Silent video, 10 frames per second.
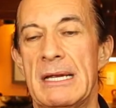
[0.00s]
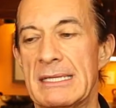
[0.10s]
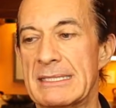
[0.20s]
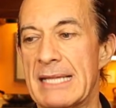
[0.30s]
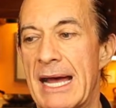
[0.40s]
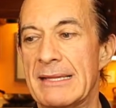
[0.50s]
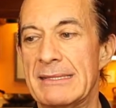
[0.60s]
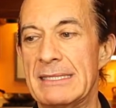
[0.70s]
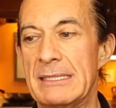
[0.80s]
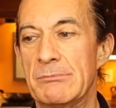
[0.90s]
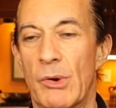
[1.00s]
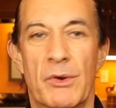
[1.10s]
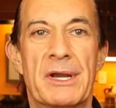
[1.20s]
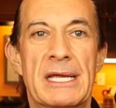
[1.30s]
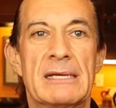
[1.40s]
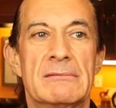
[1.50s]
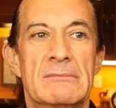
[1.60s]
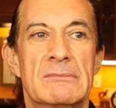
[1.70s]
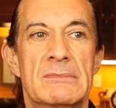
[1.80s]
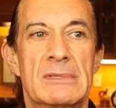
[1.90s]
It's not the
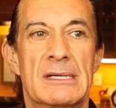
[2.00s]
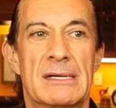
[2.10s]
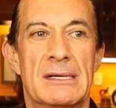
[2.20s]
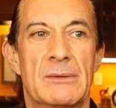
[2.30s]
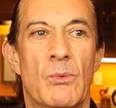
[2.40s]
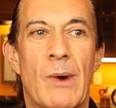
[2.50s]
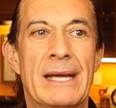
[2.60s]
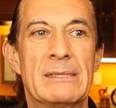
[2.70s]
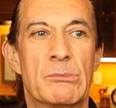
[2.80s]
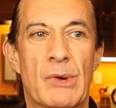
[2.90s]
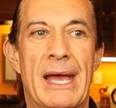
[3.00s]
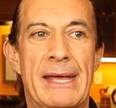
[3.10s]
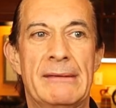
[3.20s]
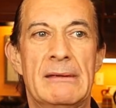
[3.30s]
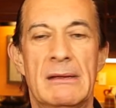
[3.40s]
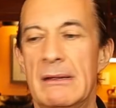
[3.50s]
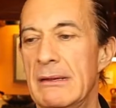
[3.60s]
boring white bread